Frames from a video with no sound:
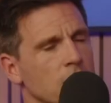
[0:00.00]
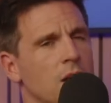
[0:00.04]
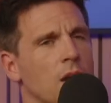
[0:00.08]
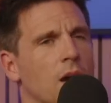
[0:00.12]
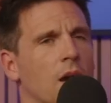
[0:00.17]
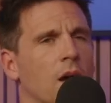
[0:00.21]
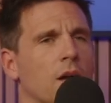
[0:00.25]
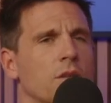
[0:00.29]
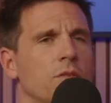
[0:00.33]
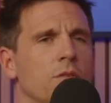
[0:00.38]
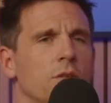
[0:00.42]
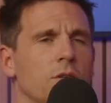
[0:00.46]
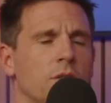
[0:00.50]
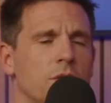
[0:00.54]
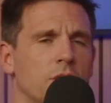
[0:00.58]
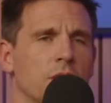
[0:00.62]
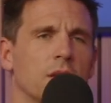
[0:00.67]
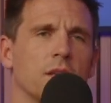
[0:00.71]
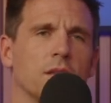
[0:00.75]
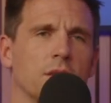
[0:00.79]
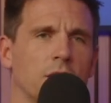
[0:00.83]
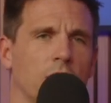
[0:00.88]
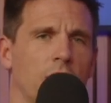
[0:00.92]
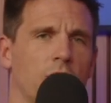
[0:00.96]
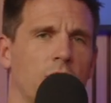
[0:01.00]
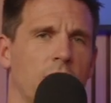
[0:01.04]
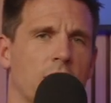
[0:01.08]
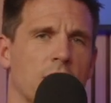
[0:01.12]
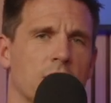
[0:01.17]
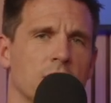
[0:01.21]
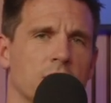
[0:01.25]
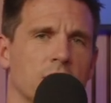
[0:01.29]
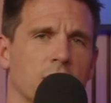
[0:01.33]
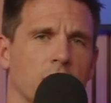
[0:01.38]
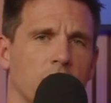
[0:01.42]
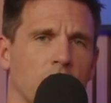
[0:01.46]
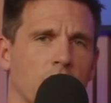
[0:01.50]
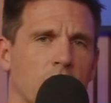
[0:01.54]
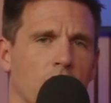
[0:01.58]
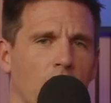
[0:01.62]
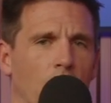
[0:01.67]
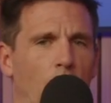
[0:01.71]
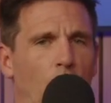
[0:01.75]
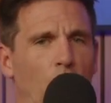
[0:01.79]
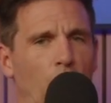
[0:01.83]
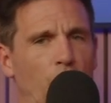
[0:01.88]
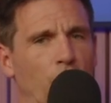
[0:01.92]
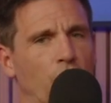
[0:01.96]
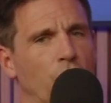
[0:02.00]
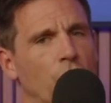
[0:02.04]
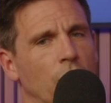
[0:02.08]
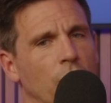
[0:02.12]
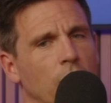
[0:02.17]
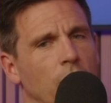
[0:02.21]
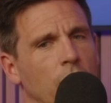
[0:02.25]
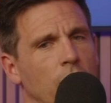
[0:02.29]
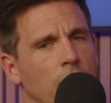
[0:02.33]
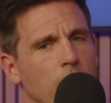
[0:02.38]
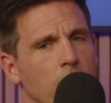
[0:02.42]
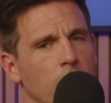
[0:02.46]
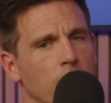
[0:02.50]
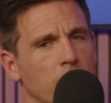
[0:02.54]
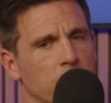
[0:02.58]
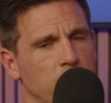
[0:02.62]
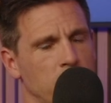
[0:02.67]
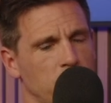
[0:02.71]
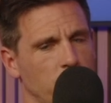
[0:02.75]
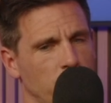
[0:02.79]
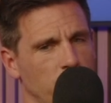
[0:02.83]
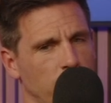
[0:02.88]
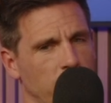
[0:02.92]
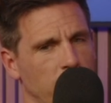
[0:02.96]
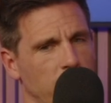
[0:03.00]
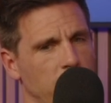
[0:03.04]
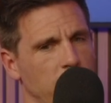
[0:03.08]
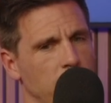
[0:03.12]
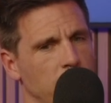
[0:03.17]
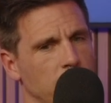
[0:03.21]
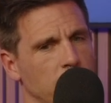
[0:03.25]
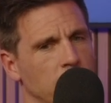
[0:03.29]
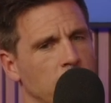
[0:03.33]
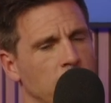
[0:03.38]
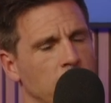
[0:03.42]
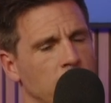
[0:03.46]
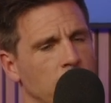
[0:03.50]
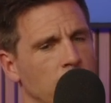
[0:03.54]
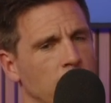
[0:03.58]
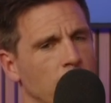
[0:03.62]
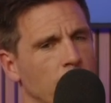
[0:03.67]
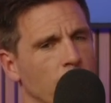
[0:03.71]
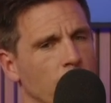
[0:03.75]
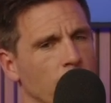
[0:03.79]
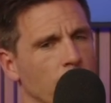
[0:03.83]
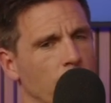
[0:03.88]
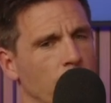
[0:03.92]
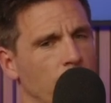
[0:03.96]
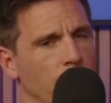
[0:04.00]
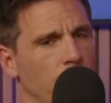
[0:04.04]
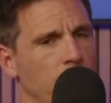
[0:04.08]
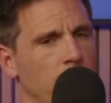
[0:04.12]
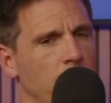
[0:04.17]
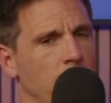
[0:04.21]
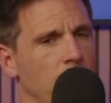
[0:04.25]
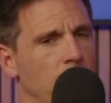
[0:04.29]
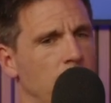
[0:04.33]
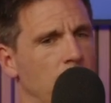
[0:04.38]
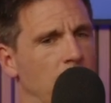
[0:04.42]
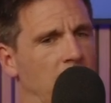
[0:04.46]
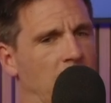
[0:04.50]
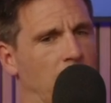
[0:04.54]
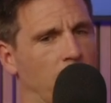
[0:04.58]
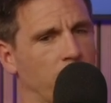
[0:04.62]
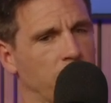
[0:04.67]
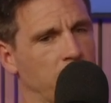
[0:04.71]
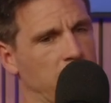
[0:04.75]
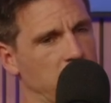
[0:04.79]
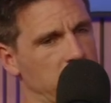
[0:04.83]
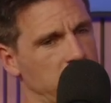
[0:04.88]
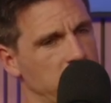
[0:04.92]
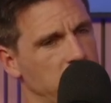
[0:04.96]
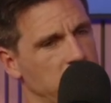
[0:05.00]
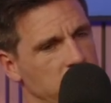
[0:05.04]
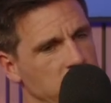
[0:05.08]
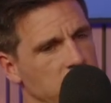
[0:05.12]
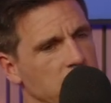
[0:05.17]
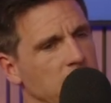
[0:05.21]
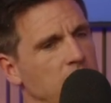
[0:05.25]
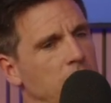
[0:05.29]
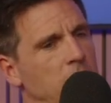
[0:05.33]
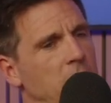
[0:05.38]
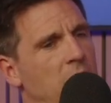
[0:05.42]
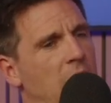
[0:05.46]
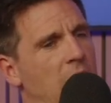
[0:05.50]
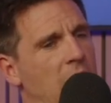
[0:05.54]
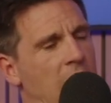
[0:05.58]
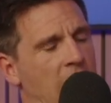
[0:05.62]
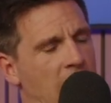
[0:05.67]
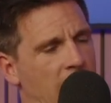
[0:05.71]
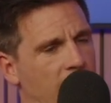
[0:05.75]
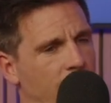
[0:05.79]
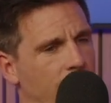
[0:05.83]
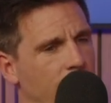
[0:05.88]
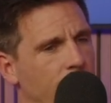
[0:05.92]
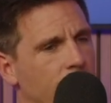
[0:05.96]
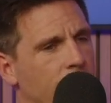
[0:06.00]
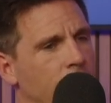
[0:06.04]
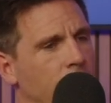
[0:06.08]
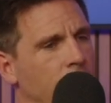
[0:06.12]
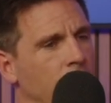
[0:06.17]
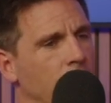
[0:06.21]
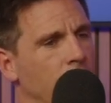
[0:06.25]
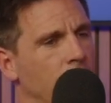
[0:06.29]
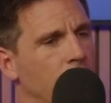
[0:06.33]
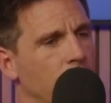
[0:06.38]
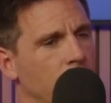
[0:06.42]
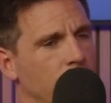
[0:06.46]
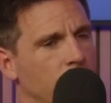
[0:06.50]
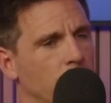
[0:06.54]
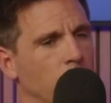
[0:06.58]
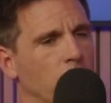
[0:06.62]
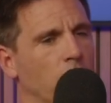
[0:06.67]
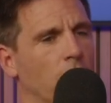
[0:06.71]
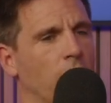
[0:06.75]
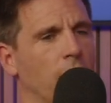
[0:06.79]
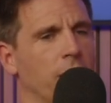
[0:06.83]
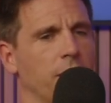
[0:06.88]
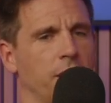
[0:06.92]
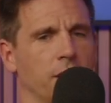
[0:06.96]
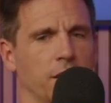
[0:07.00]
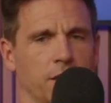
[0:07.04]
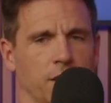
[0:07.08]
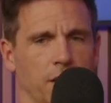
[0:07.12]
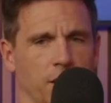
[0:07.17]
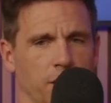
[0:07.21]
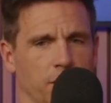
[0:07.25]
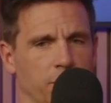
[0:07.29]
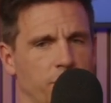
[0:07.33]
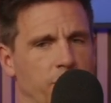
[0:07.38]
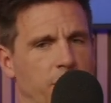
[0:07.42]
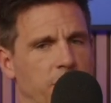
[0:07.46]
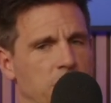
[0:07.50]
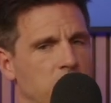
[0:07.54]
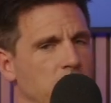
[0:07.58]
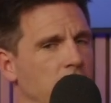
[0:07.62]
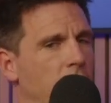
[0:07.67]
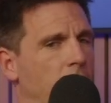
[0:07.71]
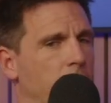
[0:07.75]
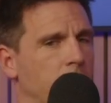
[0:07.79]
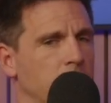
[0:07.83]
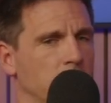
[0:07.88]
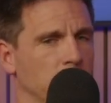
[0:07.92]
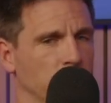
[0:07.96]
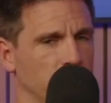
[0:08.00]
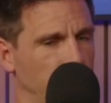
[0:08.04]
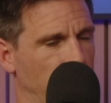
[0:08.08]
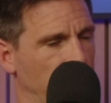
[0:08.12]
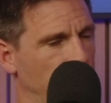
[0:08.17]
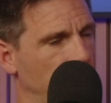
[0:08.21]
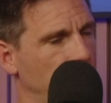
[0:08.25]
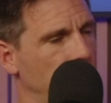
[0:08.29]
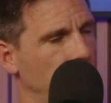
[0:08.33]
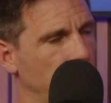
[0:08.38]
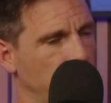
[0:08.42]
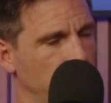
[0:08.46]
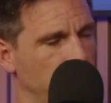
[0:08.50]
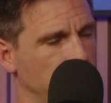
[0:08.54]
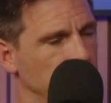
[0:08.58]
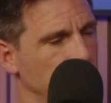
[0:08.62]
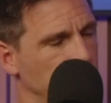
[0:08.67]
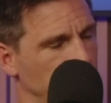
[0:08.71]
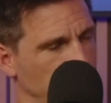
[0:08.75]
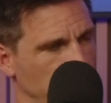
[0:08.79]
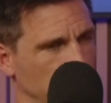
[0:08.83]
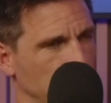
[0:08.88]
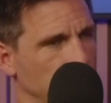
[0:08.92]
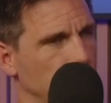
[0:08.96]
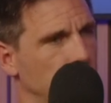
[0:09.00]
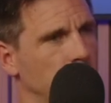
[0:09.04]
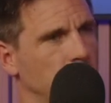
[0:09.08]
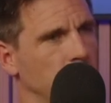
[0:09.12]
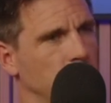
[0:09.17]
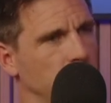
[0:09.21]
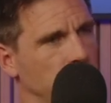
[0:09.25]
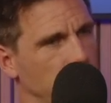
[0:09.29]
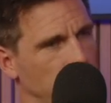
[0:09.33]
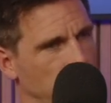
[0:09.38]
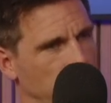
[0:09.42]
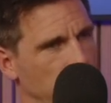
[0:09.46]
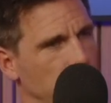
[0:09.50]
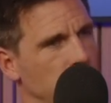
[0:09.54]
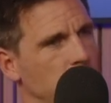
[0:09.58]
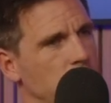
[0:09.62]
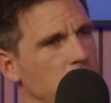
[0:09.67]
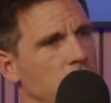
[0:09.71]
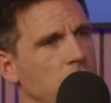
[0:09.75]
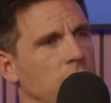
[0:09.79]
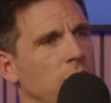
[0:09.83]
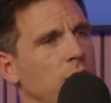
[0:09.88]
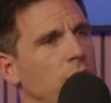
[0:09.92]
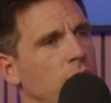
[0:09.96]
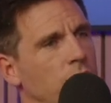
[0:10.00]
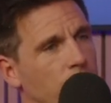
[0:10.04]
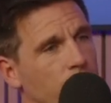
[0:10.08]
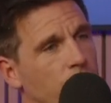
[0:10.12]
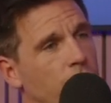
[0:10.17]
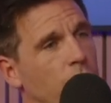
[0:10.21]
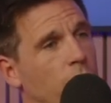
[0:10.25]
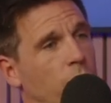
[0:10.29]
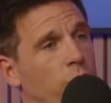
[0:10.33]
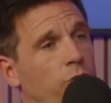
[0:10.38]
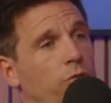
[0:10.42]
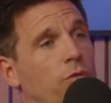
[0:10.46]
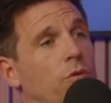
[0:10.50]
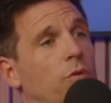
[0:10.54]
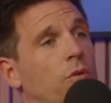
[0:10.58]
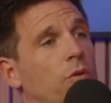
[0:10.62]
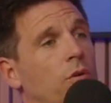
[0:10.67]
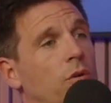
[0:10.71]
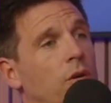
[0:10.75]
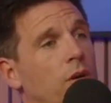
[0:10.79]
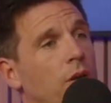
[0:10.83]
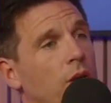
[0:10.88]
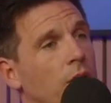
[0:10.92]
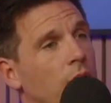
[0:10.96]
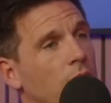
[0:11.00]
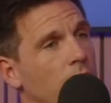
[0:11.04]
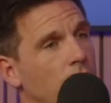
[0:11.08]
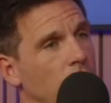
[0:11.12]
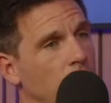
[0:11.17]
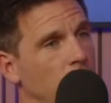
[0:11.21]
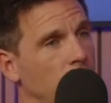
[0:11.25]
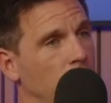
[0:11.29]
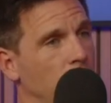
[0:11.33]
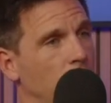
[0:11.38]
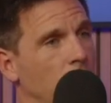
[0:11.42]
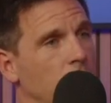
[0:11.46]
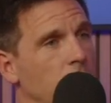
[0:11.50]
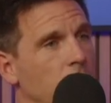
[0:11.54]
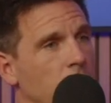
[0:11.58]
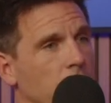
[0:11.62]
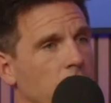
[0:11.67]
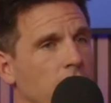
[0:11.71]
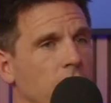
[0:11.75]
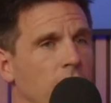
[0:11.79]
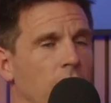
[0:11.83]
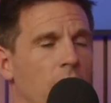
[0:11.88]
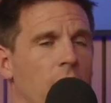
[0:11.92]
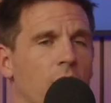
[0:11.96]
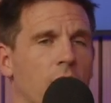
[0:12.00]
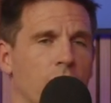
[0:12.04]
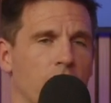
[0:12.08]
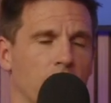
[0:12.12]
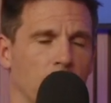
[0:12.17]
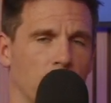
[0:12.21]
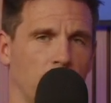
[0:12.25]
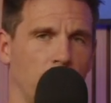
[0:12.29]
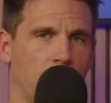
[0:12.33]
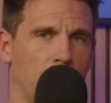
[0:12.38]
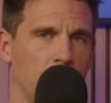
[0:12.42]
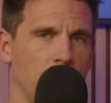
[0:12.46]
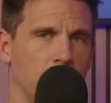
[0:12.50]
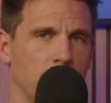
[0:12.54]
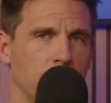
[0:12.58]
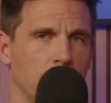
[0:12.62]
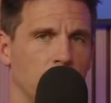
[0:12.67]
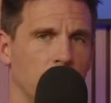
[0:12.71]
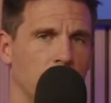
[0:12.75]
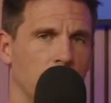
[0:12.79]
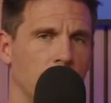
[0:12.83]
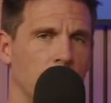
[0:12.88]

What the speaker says: Yeah, I do think that there's a gulf between the healthcare system and the wider kind of venture capital funding sort of industry, for sure. You know, because I feel like